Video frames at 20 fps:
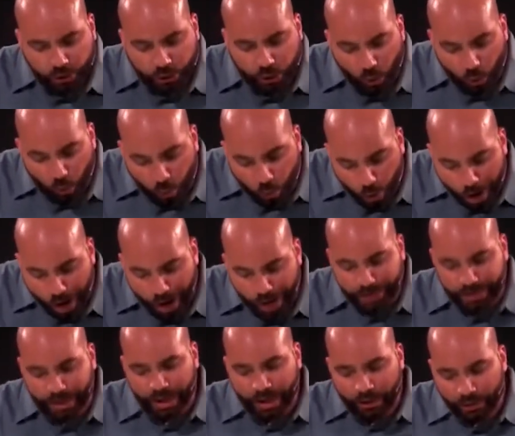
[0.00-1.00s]
to
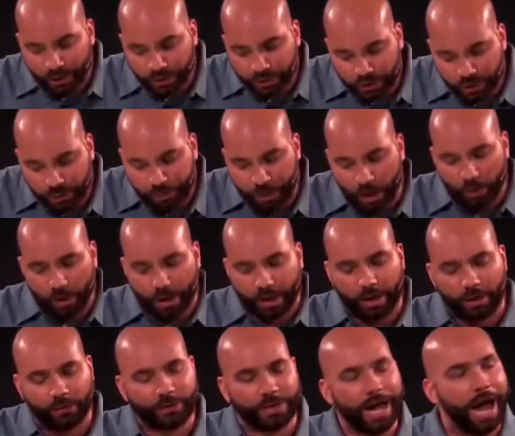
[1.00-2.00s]
what the Spirit
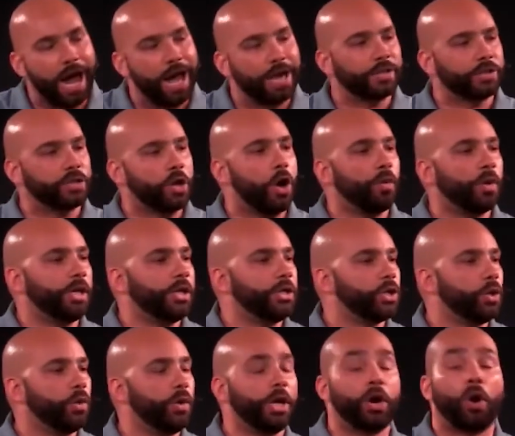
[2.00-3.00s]
of God is already
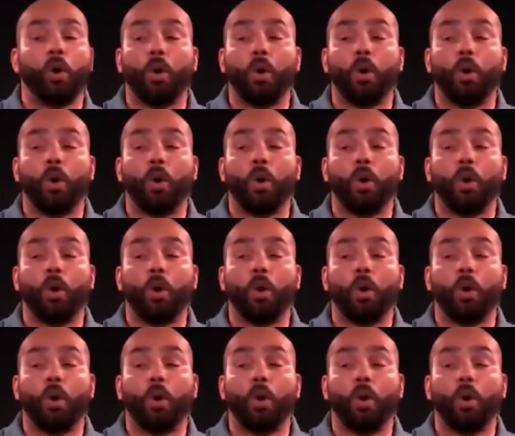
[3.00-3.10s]
doing,